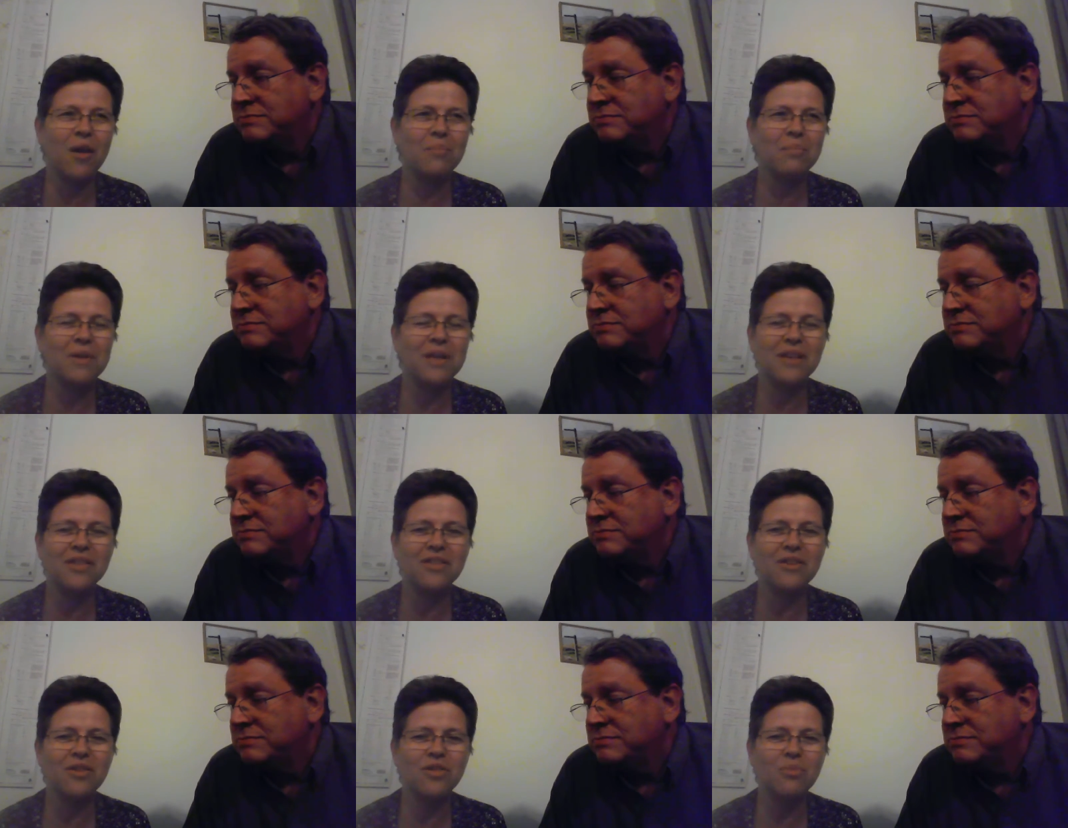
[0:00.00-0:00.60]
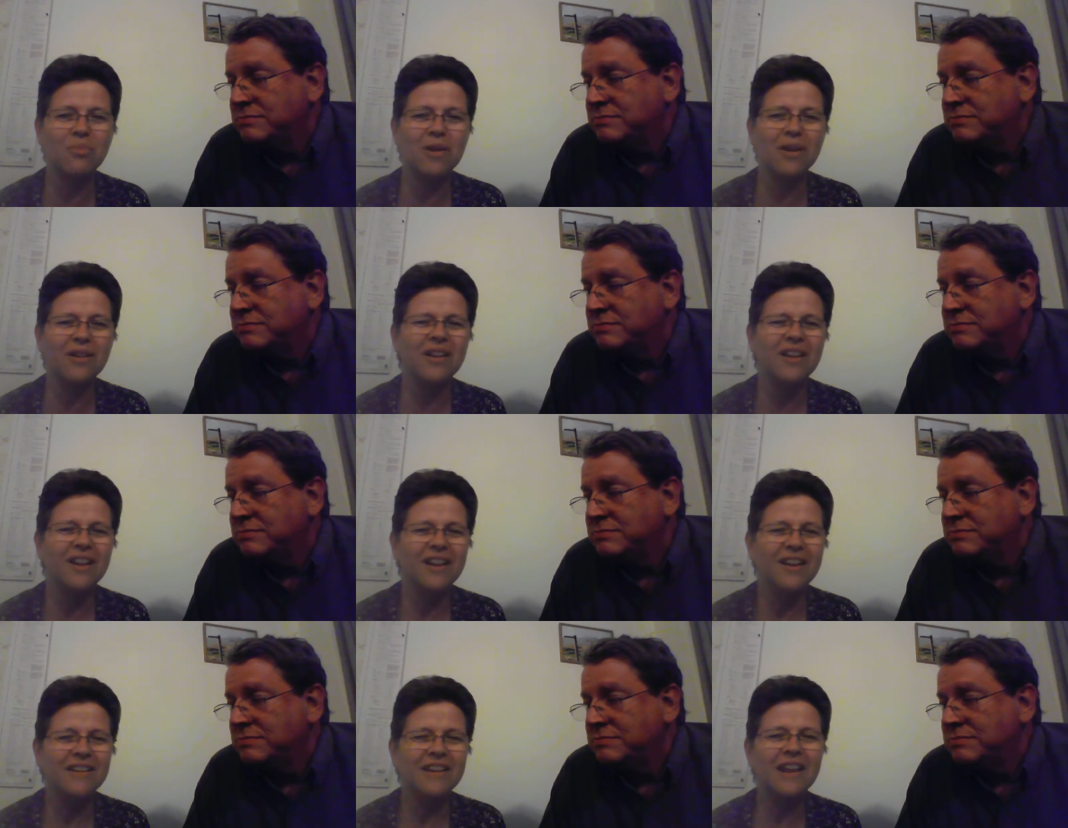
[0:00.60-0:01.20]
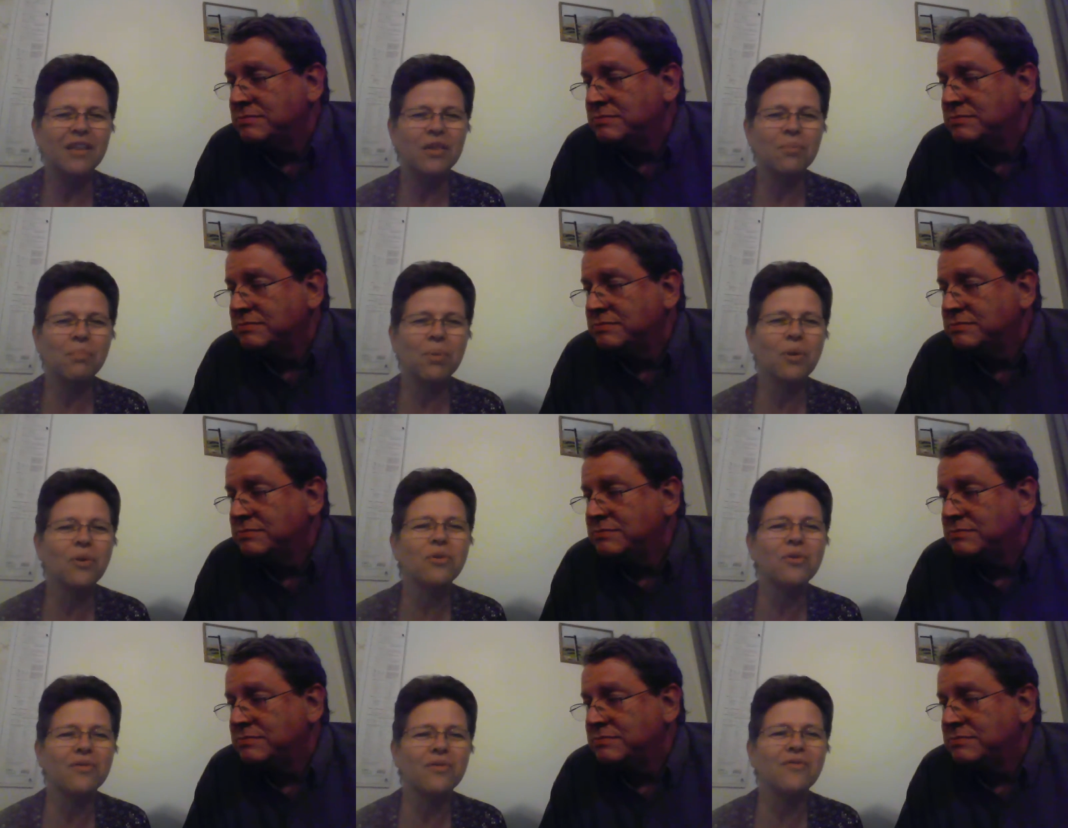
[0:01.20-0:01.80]
Speaker 1: not being judgmental it takes
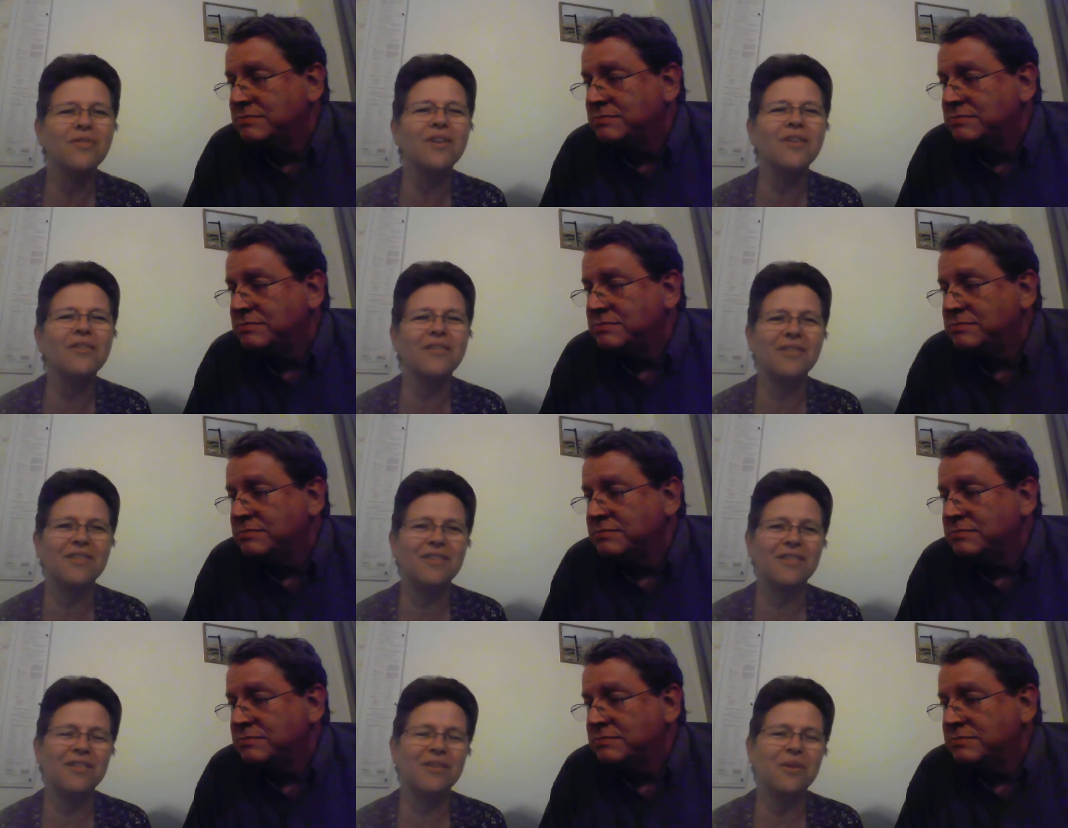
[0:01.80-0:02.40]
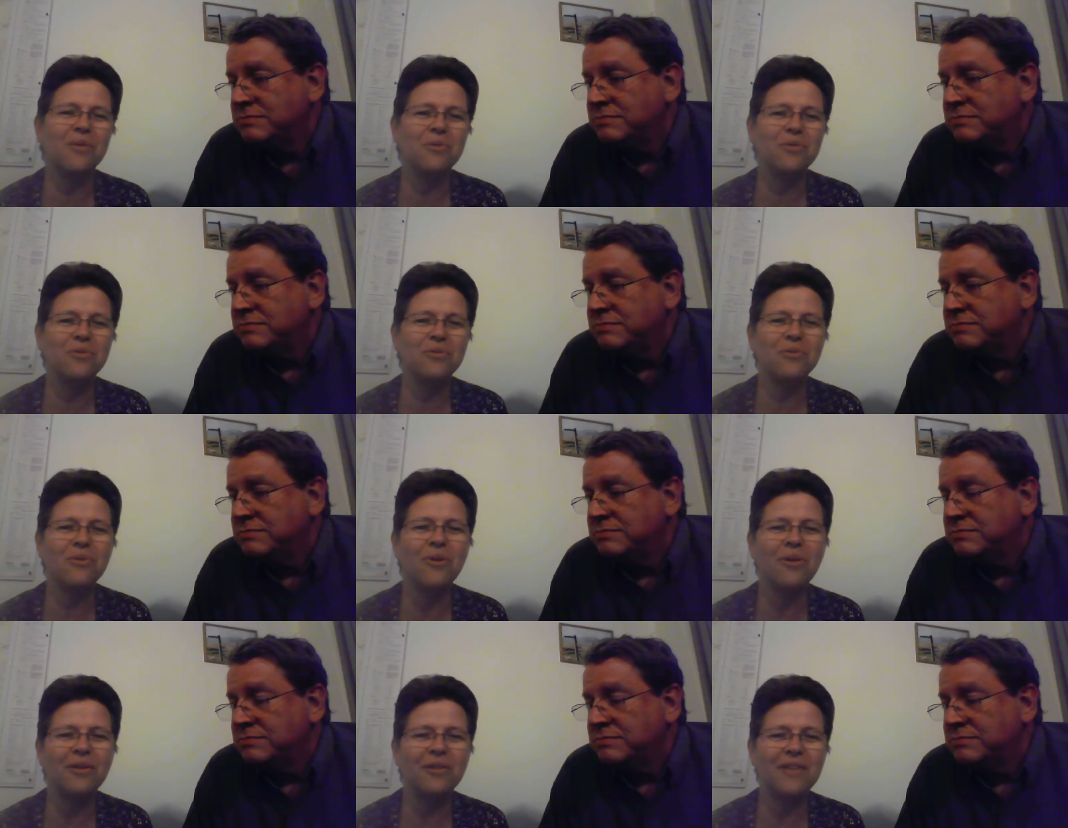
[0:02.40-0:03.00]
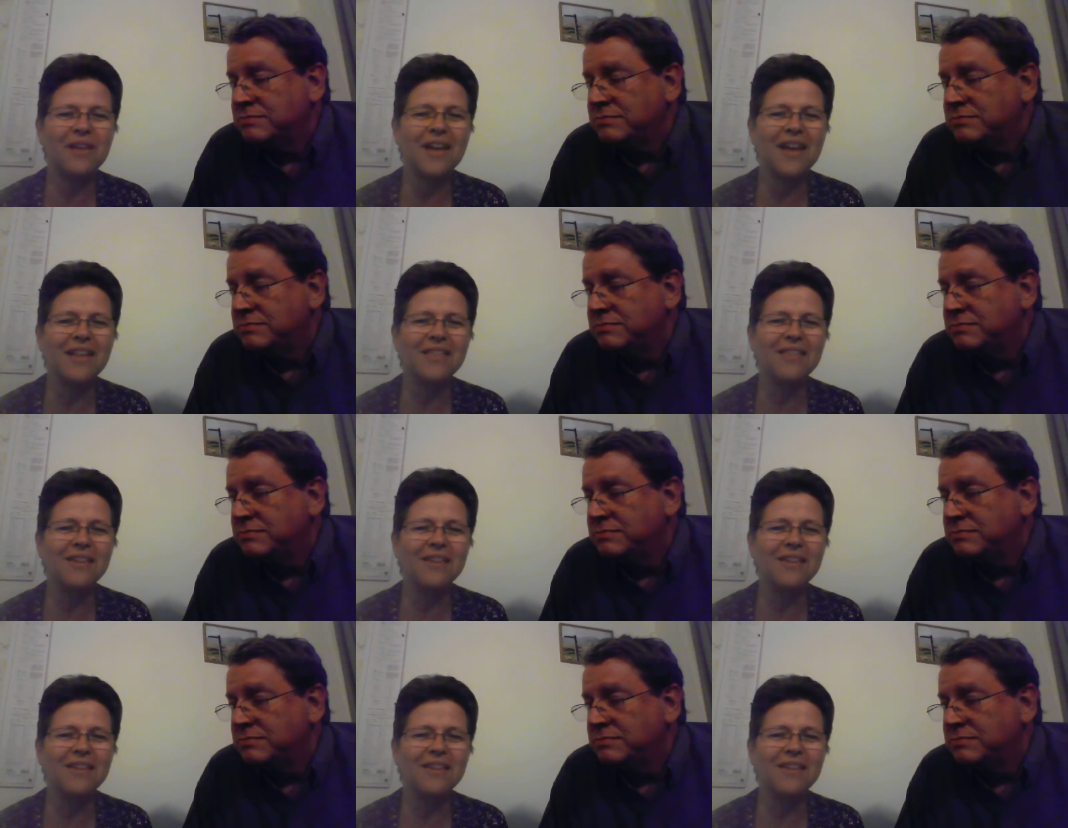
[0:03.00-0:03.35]
perseverance to go through all of that.